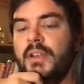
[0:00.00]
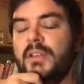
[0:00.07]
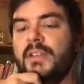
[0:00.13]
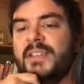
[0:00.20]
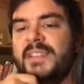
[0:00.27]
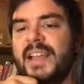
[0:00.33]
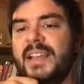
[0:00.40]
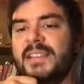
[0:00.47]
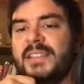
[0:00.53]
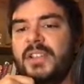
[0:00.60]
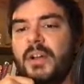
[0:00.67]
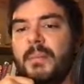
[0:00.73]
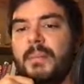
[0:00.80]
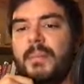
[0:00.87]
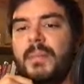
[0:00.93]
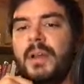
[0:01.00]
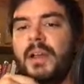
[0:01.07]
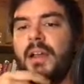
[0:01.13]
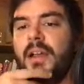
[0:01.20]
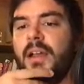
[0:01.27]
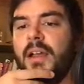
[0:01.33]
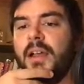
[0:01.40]
This has some
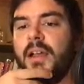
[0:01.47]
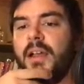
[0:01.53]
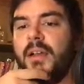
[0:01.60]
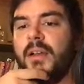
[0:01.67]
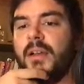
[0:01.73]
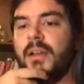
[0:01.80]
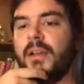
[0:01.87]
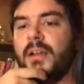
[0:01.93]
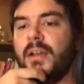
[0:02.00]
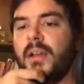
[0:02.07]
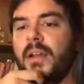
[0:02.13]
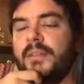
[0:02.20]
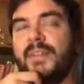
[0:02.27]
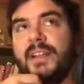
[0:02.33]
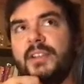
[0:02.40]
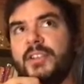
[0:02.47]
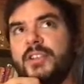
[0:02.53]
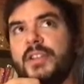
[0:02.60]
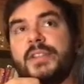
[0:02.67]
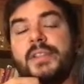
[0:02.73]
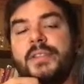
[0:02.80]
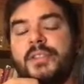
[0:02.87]
uh,
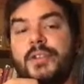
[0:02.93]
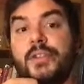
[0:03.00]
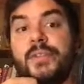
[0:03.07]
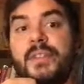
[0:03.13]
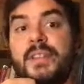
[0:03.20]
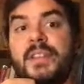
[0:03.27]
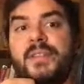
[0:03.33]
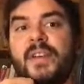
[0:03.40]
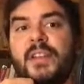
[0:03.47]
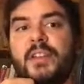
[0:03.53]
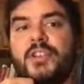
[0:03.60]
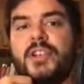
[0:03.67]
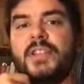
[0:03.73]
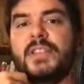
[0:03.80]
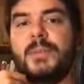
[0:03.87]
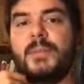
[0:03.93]
advantages and disadvantages. I'm